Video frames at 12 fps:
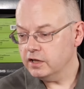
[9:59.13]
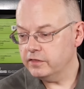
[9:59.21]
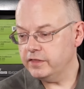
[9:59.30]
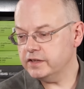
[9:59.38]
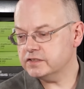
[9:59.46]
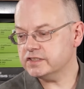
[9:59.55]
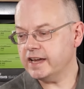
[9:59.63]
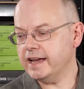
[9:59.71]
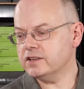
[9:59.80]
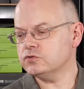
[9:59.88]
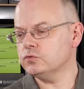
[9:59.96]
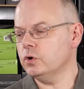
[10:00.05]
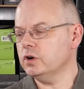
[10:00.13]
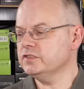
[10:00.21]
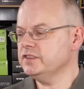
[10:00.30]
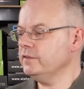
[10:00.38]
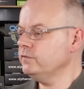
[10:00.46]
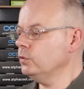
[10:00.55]
This ASRock
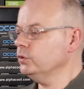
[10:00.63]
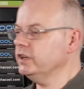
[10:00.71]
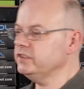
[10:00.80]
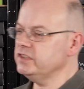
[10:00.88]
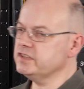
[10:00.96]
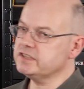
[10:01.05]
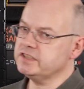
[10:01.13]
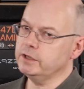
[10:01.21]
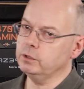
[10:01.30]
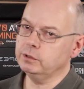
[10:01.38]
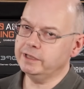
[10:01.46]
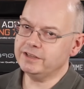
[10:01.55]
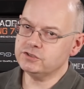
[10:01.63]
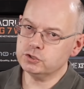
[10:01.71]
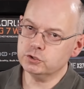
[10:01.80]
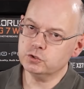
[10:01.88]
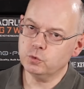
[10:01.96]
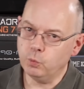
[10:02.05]
Z490 Steel
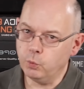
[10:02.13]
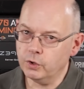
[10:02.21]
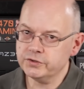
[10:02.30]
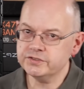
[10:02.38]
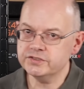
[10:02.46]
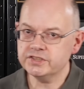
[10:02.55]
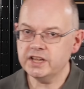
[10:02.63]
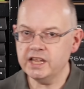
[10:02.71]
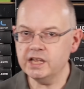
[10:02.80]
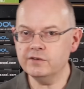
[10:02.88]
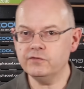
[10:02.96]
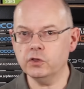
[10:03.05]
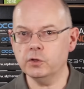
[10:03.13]
Legend wasn't here for